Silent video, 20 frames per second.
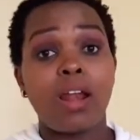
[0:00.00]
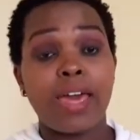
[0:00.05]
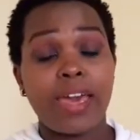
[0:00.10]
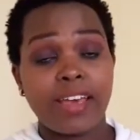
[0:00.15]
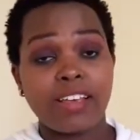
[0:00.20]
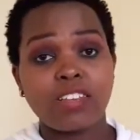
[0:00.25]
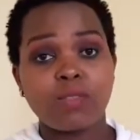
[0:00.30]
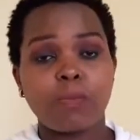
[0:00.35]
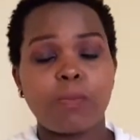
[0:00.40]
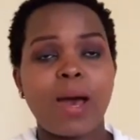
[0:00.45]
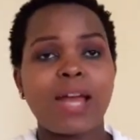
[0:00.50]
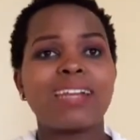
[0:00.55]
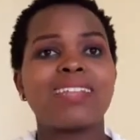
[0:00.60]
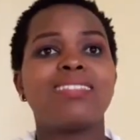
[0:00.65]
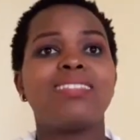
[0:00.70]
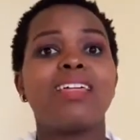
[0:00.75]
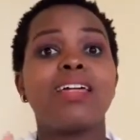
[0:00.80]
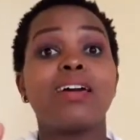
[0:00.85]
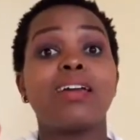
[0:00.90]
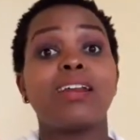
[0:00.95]
expert,
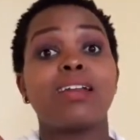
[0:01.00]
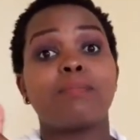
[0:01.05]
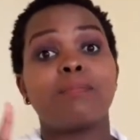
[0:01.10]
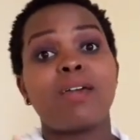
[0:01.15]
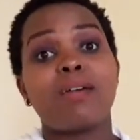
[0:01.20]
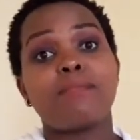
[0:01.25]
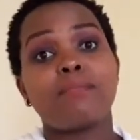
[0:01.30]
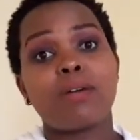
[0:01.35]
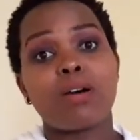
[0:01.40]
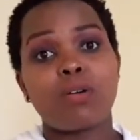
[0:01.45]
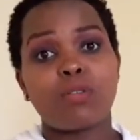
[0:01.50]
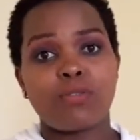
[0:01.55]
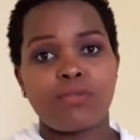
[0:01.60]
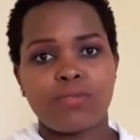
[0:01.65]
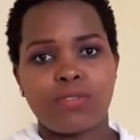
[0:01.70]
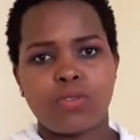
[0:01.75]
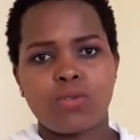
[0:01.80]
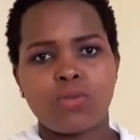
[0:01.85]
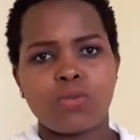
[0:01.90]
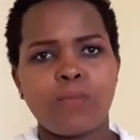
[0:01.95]
they remember of
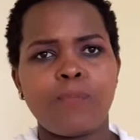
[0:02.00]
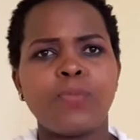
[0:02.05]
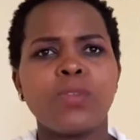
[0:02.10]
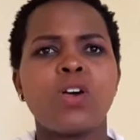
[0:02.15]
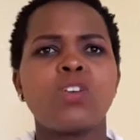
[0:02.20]
you.